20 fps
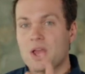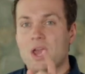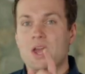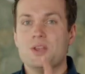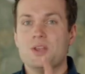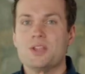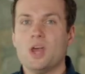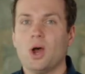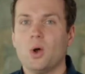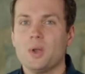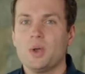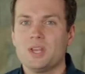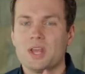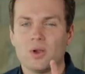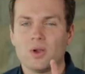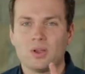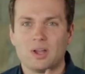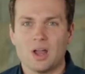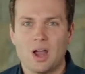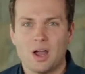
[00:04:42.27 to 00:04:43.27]
and knowing
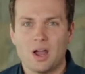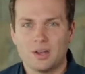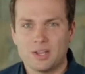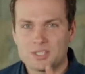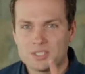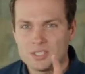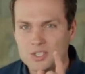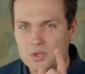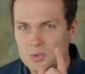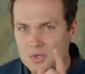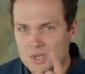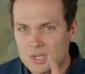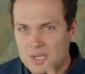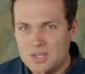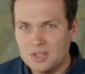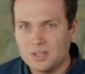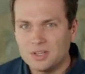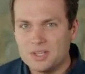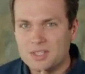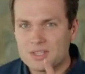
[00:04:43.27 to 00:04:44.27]
how God has
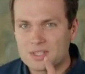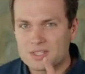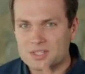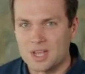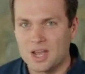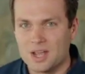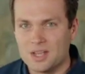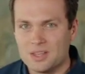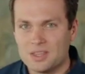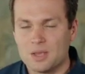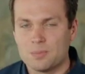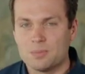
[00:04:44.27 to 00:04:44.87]
uniquely designed